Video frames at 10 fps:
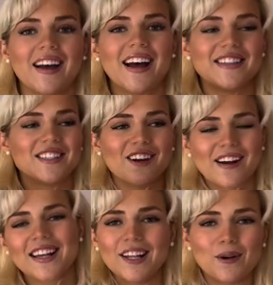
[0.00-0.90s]
And
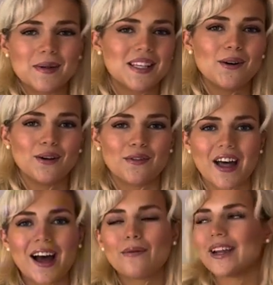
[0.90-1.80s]
directly opposite all of
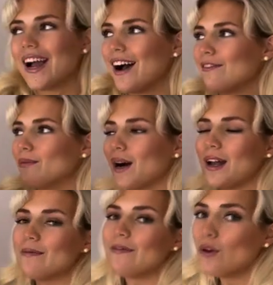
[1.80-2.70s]
that, we have
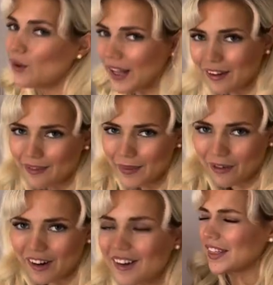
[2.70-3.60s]
my full-length
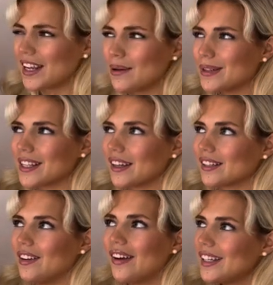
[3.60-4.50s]
mirror. I think it was like
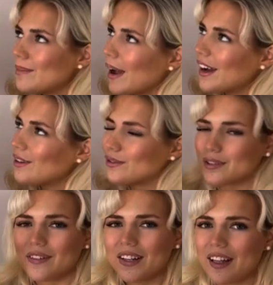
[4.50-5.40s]
£90 or
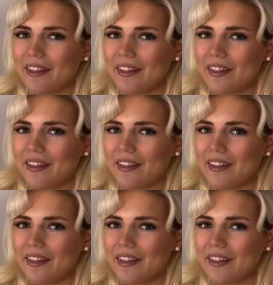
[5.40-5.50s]
something like